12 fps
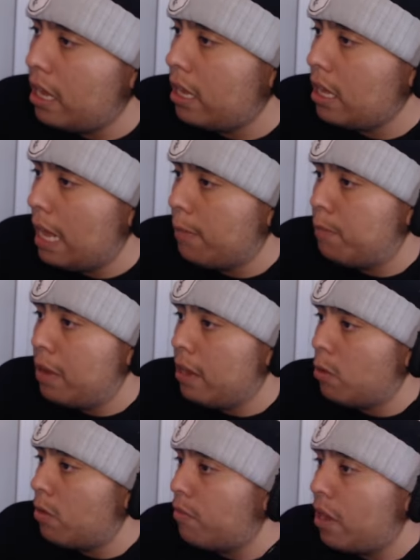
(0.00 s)
get like
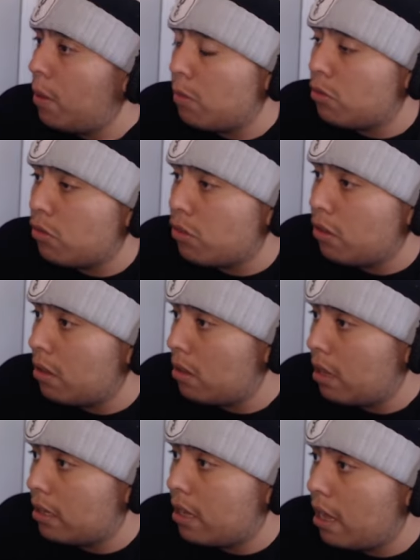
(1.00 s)
big or famous or something
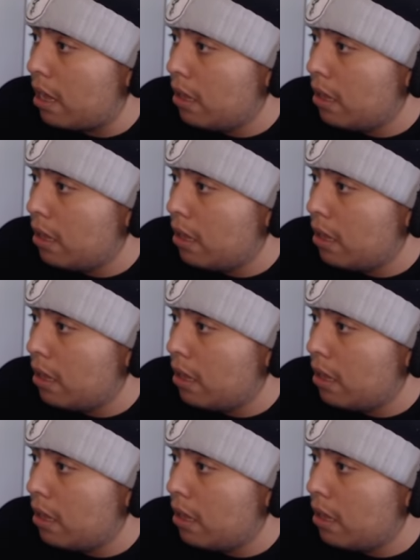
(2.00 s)
like that.